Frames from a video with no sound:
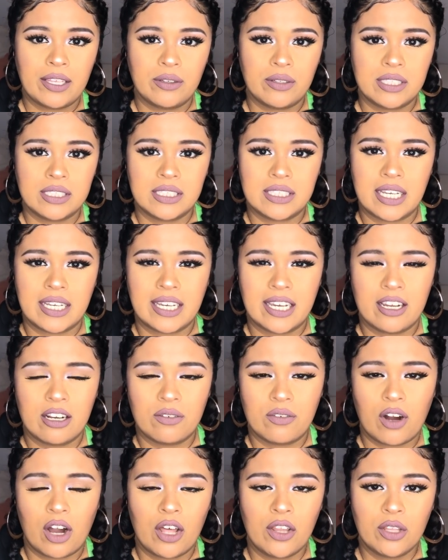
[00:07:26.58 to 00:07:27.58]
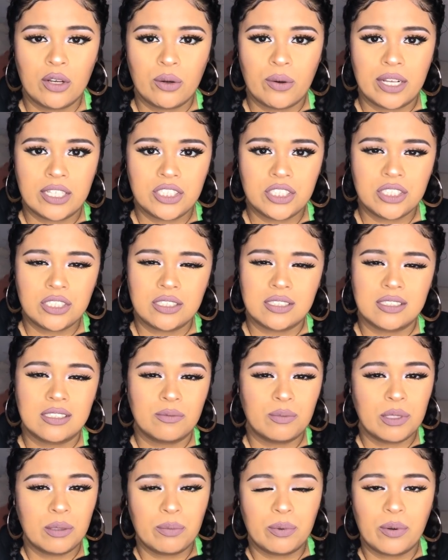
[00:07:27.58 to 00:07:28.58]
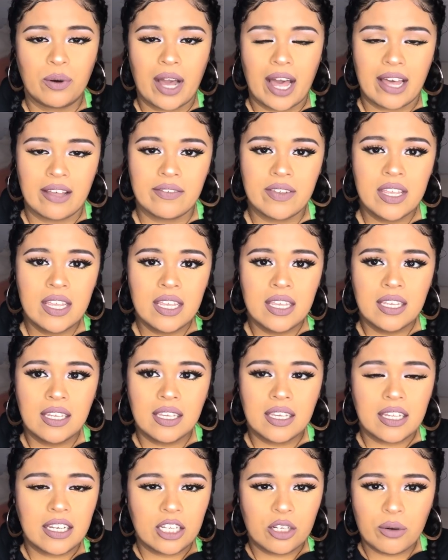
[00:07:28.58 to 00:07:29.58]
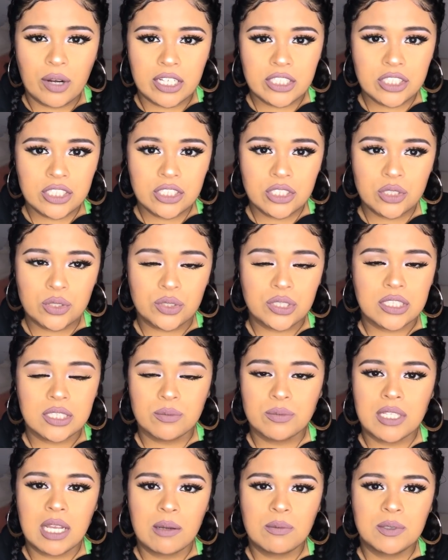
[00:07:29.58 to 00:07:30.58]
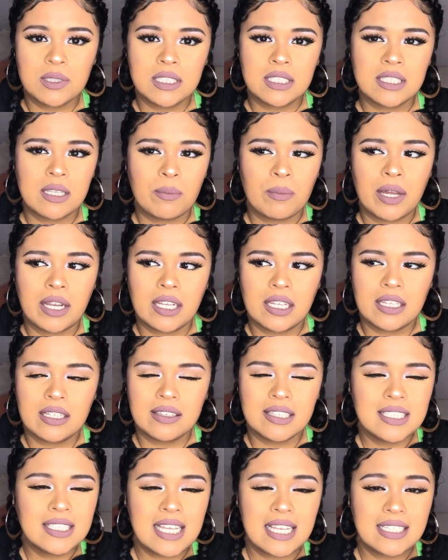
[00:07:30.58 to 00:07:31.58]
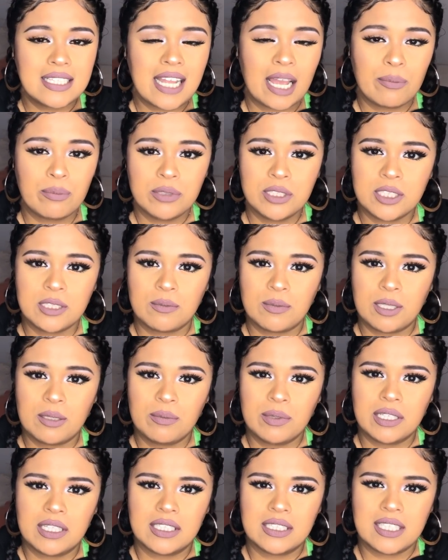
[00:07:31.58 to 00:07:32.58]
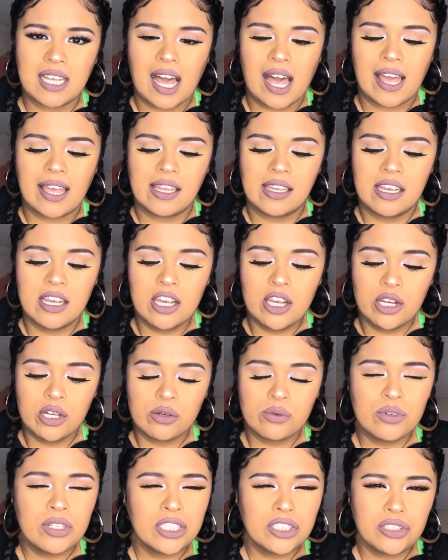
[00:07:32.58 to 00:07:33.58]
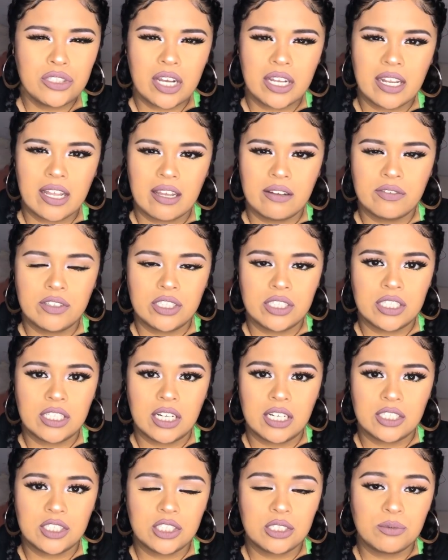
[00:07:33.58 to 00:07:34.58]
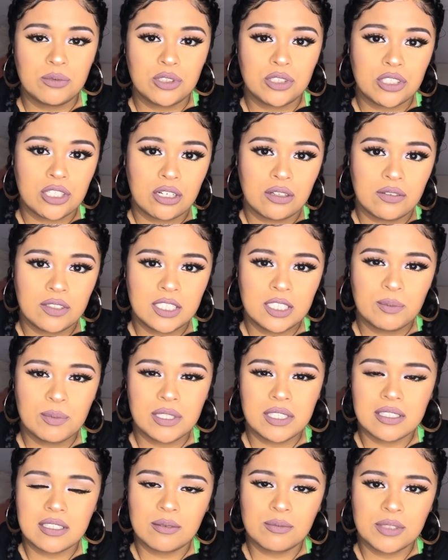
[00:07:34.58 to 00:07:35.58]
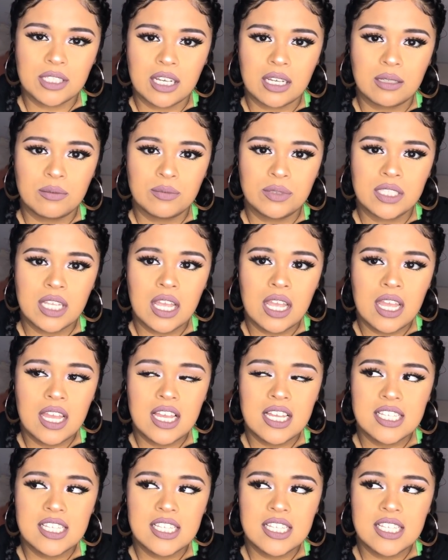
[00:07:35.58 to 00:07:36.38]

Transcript: you can take care of all the questions. And if people have any questions, or sometimes somebody, this hasn't happened to me because I really try to have good customer service, but sometimes